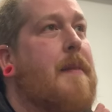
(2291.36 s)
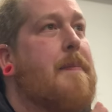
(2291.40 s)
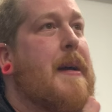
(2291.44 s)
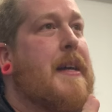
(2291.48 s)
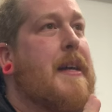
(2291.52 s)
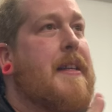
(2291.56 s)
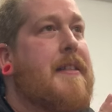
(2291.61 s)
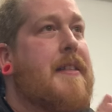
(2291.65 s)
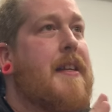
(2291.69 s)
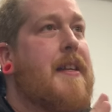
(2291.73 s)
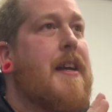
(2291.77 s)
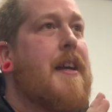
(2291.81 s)

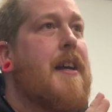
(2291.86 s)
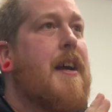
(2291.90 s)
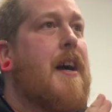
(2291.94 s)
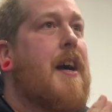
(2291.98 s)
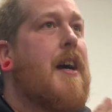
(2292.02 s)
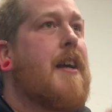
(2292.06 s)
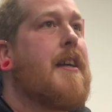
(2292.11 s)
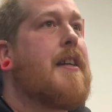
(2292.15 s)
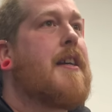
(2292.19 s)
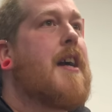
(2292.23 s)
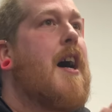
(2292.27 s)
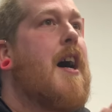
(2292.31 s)
bestie,
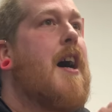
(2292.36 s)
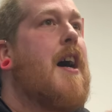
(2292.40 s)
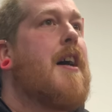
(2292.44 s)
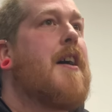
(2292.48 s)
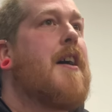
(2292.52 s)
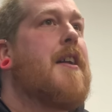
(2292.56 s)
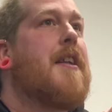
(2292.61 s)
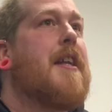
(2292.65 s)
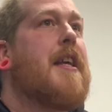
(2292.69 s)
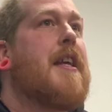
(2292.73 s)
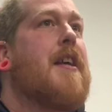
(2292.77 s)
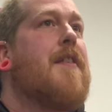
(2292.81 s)
I
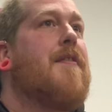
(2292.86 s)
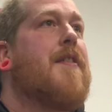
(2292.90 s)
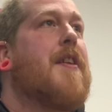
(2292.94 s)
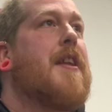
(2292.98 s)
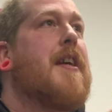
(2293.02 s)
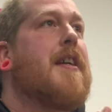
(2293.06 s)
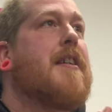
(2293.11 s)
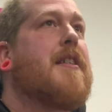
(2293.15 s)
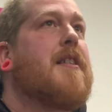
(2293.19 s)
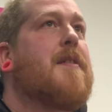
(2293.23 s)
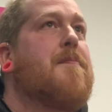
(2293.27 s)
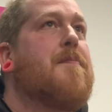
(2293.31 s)
can't even
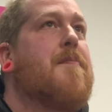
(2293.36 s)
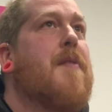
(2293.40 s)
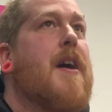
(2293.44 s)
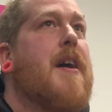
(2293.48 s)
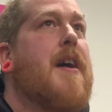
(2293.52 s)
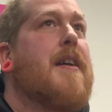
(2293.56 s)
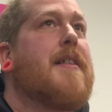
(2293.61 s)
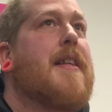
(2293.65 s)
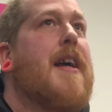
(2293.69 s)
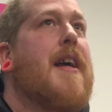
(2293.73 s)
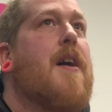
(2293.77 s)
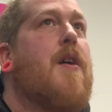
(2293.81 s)

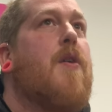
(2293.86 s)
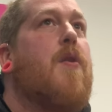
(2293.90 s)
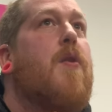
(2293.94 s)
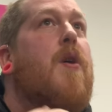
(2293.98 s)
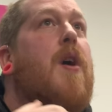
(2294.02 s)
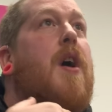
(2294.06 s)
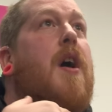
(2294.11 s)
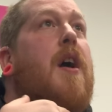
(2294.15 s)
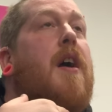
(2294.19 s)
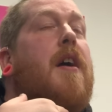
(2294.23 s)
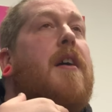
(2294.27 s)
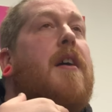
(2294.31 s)
express how
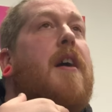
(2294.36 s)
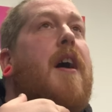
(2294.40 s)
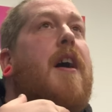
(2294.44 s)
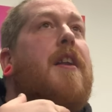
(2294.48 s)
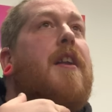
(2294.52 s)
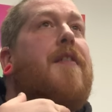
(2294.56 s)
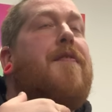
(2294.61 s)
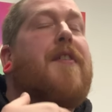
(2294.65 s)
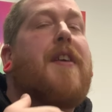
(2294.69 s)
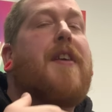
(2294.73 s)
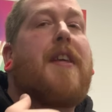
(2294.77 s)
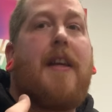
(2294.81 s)
kind
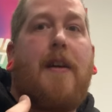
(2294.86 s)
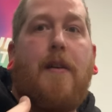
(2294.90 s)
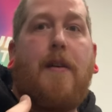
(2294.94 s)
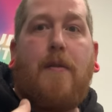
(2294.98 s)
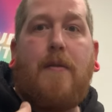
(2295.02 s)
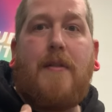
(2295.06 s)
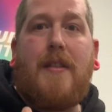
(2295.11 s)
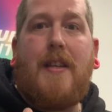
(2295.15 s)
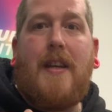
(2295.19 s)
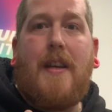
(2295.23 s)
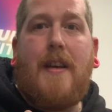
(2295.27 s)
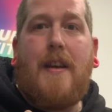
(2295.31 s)
of
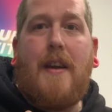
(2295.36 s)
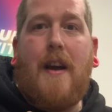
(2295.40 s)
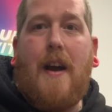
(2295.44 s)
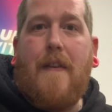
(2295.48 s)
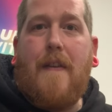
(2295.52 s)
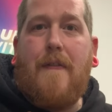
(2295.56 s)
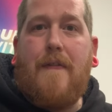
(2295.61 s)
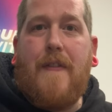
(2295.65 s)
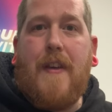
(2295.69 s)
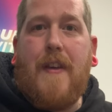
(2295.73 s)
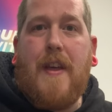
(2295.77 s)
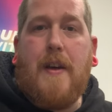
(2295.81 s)
guilty I
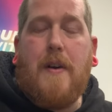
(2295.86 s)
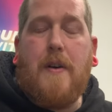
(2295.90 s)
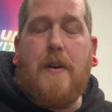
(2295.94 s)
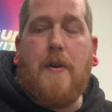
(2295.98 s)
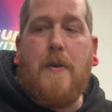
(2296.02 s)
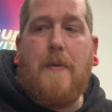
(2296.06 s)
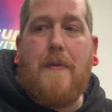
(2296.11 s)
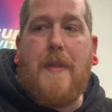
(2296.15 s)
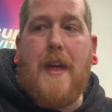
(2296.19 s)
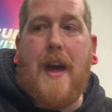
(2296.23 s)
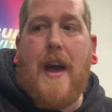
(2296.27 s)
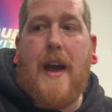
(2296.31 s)

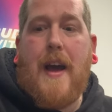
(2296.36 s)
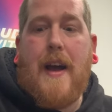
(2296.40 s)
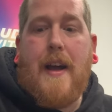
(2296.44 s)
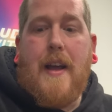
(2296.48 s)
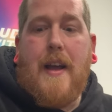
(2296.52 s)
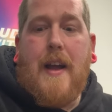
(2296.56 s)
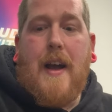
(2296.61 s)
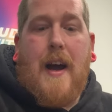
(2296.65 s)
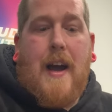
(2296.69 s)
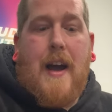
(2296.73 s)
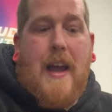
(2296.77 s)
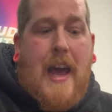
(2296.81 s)
feel that
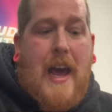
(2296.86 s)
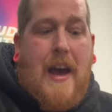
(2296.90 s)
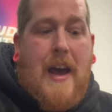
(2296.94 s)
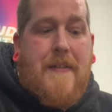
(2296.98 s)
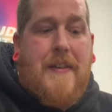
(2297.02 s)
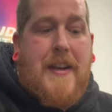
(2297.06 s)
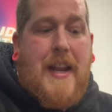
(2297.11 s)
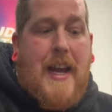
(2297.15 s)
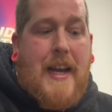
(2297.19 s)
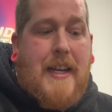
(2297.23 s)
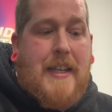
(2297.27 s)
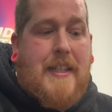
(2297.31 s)
I
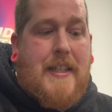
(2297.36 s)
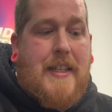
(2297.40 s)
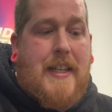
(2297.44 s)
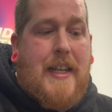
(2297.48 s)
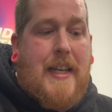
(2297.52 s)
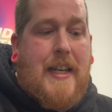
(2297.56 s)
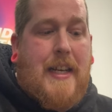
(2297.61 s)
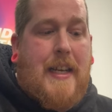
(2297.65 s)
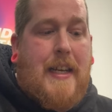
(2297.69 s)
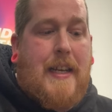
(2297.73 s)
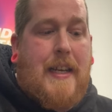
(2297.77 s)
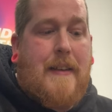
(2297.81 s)
haven't
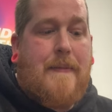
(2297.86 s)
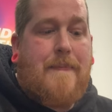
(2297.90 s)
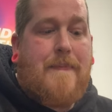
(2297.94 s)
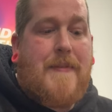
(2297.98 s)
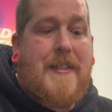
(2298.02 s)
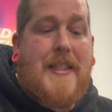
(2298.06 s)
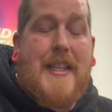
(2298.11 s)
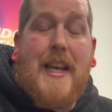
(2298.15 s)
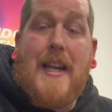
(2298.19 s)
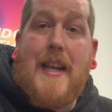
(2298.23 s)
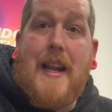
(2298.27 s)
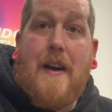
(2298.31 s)
actually
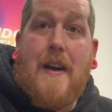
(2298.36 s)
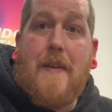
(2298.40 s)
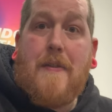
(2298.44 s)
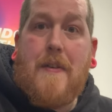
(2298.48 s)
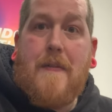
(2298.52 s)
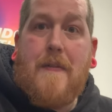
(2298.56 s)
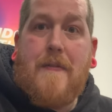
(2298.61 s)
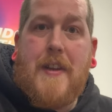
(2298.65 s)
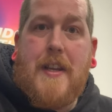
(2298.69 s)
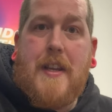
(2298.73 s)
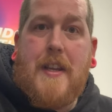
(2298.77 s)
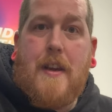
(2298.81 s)
sent out the
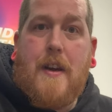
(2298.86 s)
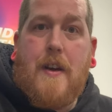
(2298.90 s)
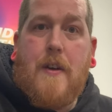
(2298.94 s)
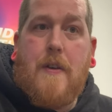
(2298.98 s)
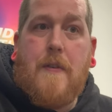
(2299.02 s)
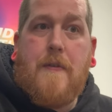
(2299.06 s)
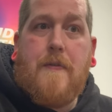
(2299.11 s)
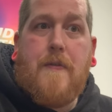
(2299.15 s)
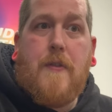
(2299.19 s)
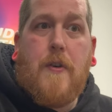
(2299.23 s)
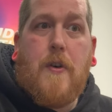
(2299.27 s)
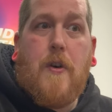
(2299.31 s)
video
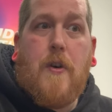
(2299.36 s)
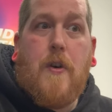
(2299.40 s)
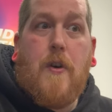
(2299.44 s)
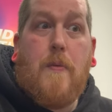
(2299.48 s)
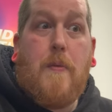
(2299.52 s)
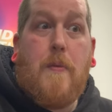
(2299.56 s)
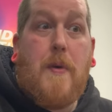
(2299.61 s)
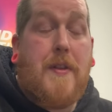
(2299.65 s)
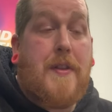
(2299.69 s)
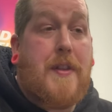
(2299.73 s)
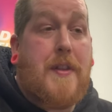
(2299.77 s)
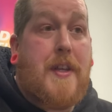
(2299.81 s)
for
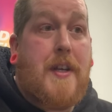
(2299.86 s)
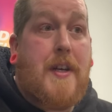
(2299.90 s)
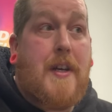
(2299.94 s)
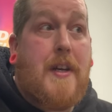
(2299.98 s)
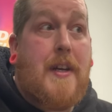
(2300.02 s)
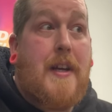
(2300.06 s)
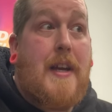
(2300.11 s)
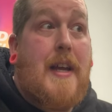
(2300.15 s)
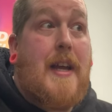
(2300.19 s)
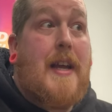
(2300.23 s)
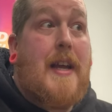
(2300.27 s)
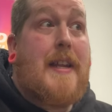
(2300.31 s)
what the
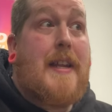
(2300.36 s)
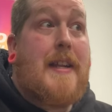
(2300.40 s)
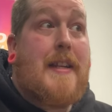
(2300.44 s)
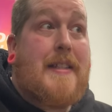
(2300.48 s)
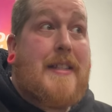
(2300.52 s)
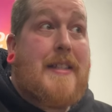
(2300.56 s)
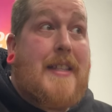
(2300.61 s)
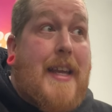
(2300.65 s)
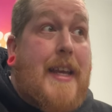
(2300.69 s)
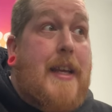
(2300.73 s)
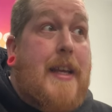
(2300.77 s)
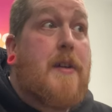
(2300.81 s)

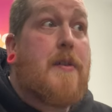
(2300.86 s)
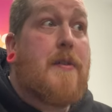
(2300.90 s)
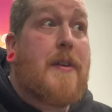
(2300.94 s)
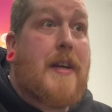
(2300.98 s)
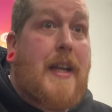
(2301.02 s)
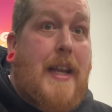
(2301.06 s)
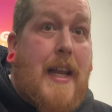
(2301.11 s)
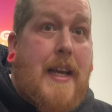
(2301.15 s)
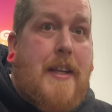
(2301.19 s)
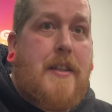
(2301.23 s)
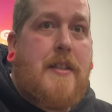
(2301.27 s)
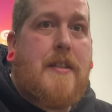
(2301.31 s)
teal
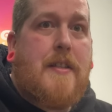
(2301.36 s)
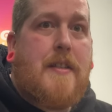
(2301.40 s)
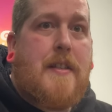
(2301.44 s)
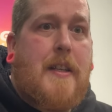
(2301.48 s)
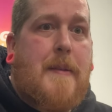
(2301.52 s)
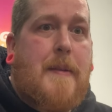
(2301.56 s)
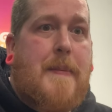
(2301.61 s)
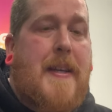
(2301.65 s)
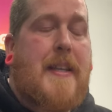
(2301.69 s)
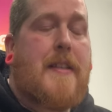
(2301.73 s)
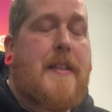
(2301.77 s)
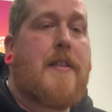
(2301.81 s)
collection is going
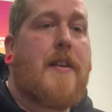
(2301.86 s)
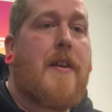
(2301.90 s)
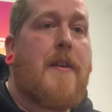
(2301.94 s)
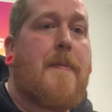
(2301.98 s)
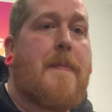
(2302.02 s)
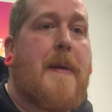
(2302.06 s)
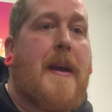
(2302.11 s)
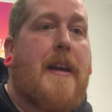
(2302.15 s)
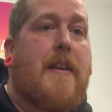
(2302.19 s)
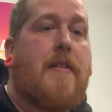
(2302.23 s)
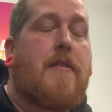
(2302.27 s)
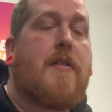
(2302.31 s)
to be. So
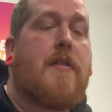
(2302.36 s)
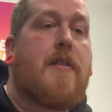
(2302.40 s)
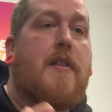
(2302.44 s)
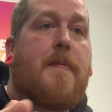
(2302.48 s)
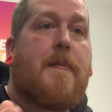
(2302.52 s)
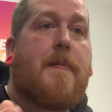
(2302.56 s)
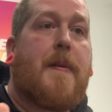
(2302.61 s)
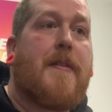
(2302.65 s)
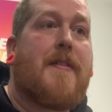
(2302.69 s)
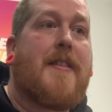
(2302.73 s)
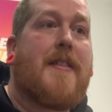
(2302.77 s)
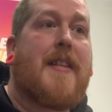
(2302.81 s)
patrons are
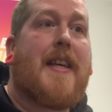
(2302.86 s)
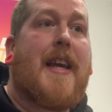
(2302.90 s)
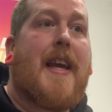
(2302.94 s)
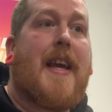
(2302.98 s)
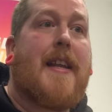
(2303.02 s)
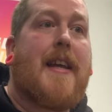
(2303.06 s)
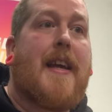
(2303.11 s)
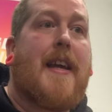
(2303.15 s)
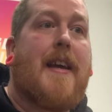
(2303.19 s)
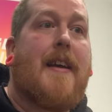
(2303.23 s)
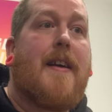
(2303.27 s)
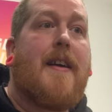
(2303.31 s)
supposed to get
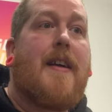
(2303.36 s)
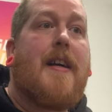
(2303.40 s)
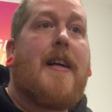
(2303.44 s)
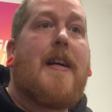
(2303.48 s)
it.